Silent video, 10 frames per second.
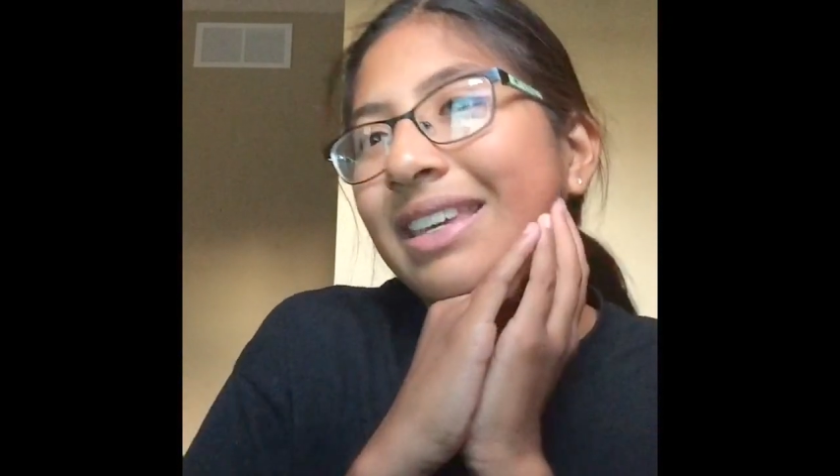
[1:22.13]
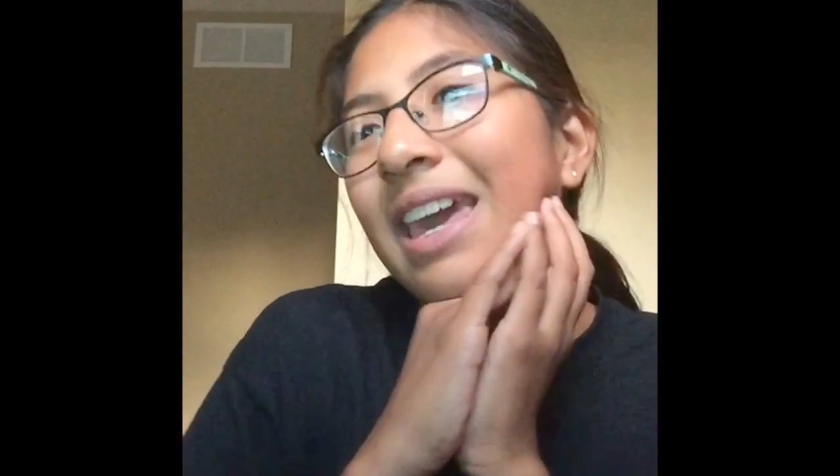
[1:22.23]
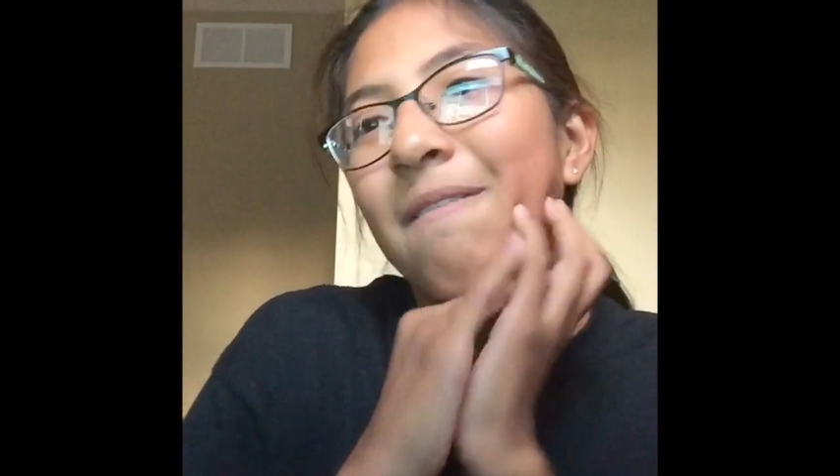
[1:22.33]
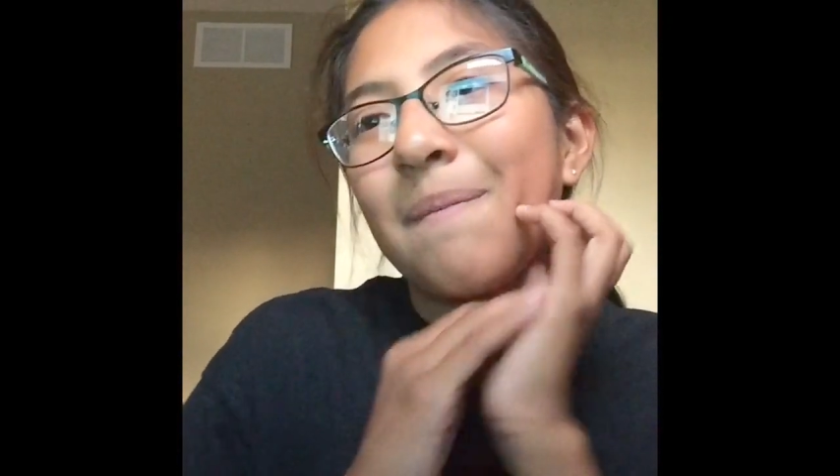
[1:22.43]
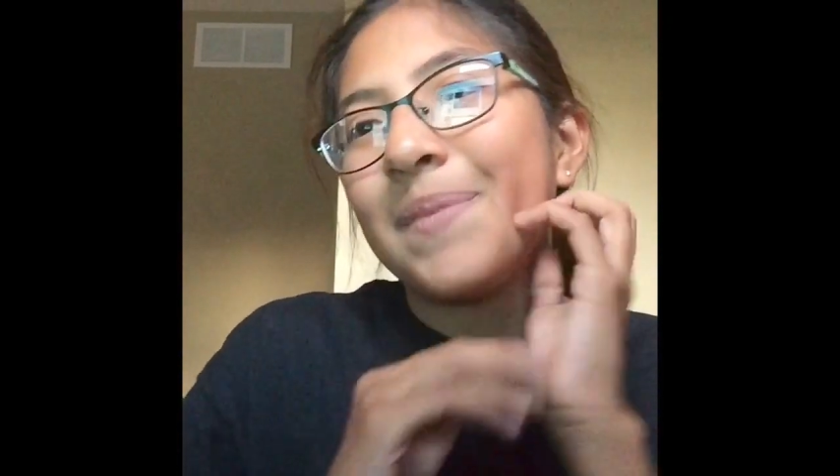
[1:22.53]

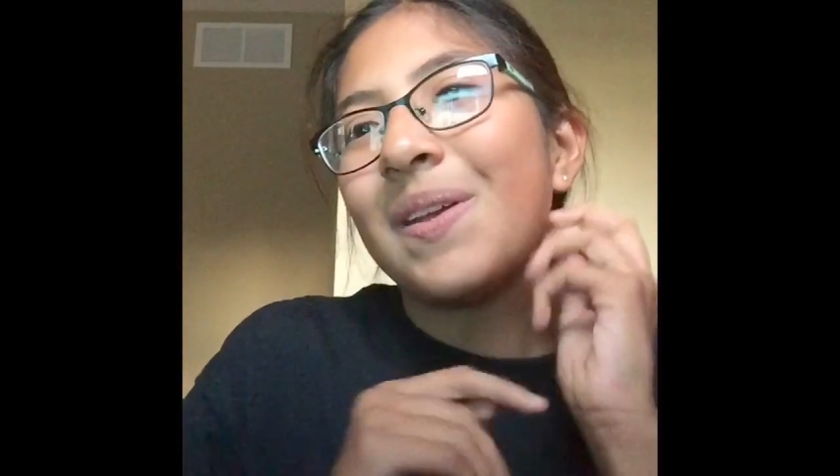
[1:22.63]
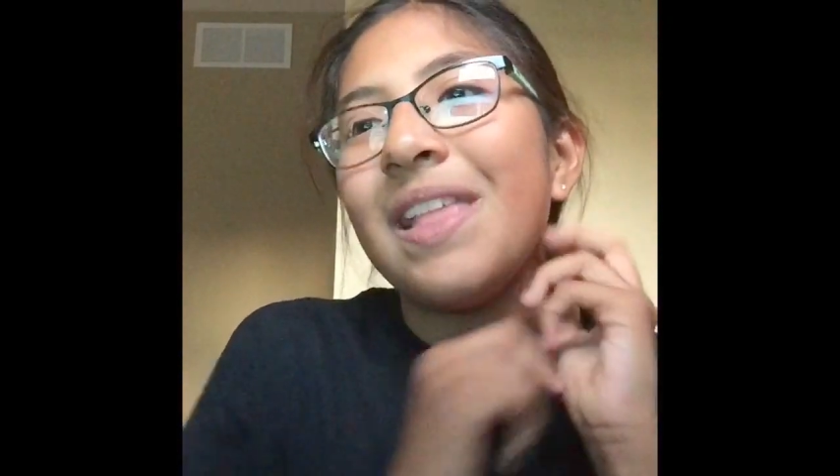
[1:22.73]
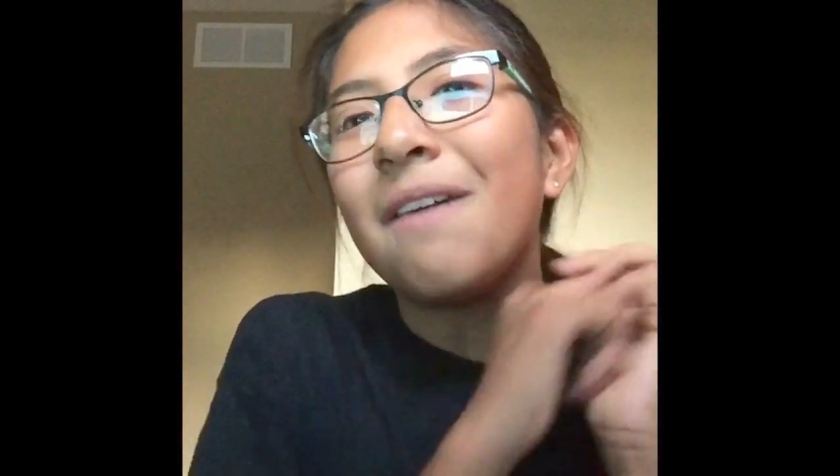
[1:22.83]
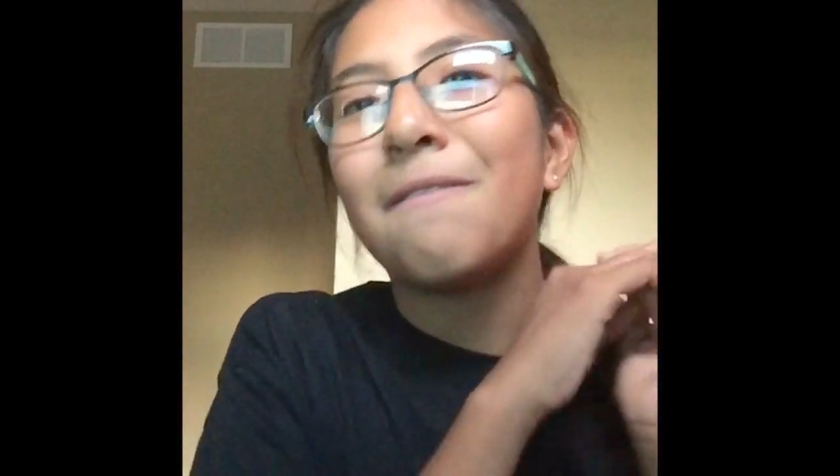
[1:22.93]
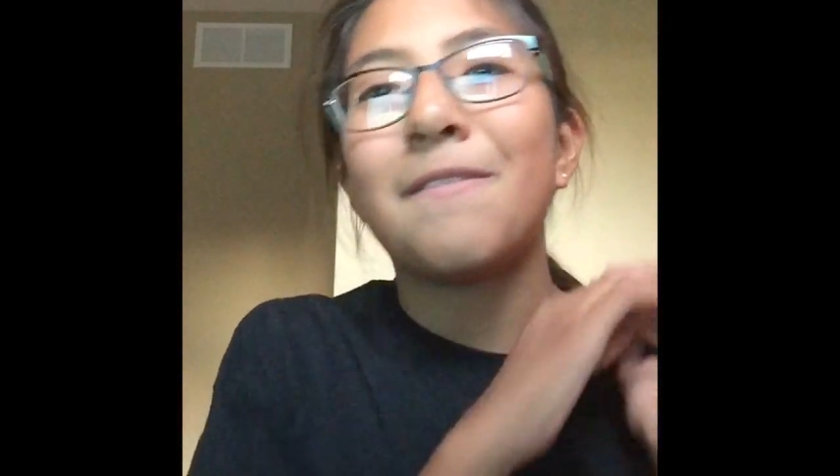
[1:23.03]
gave up your
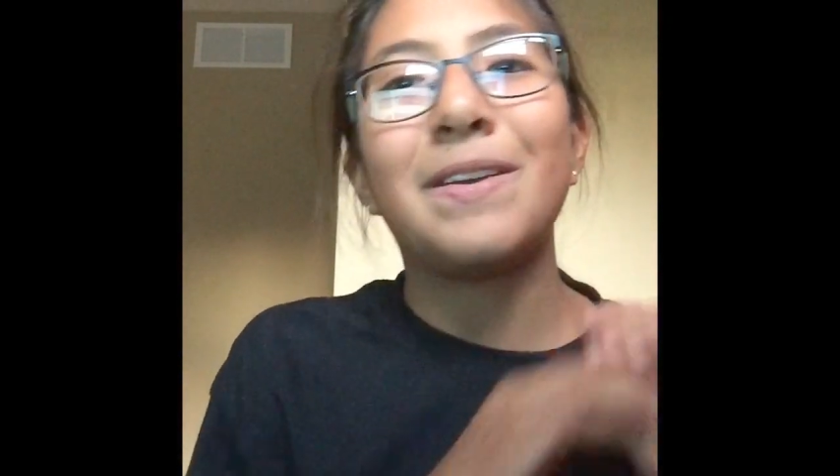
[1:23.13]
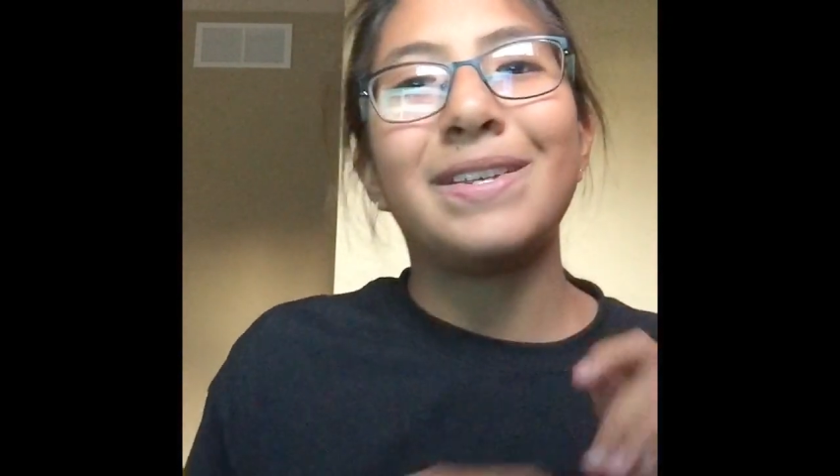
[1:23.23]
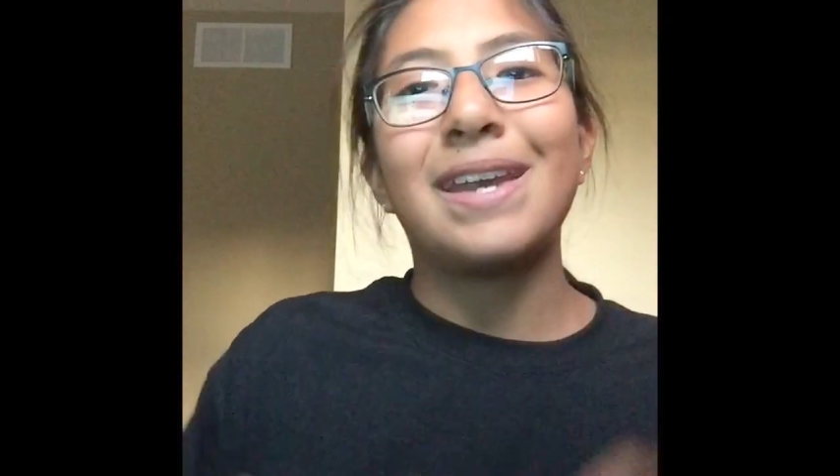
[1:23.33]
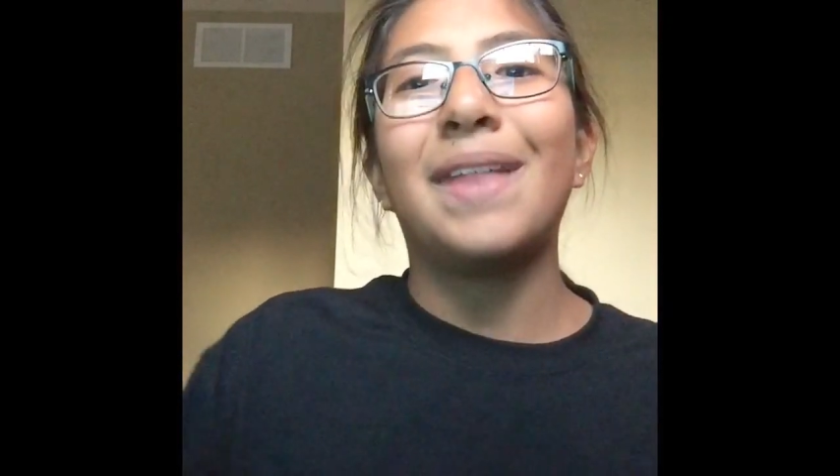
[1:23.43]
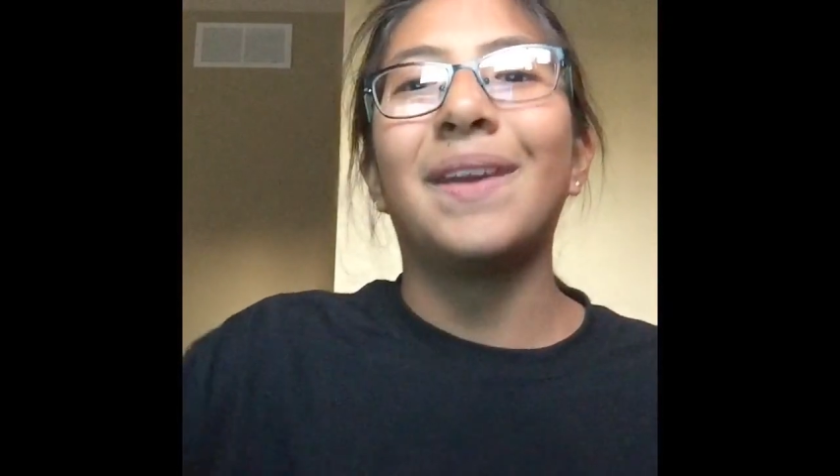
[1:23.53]
love for
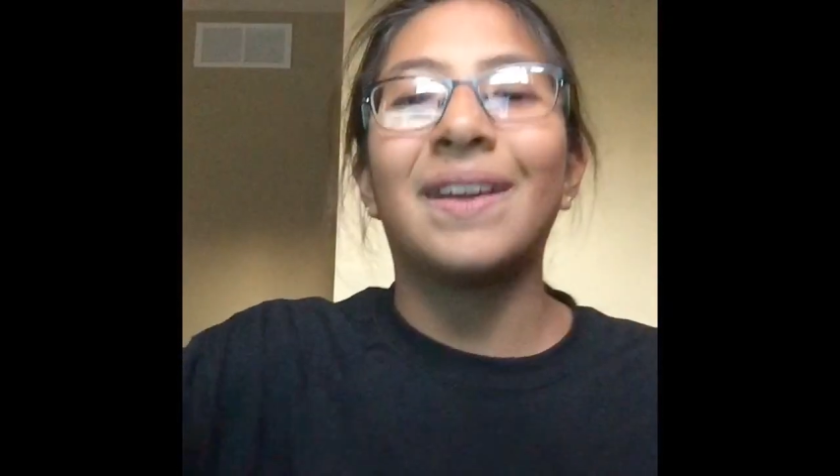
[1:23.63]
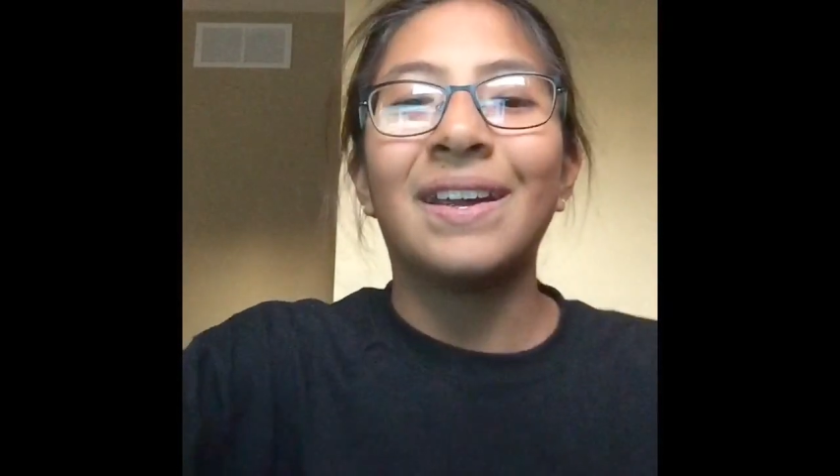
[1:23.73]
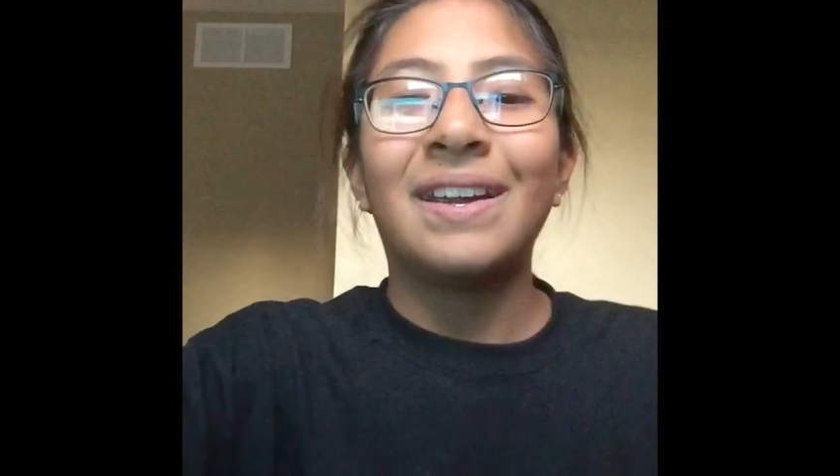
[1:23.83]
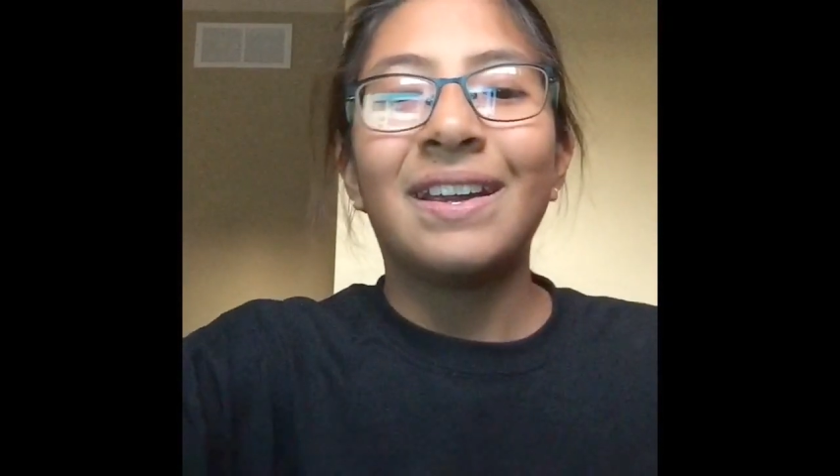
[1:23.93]
each other.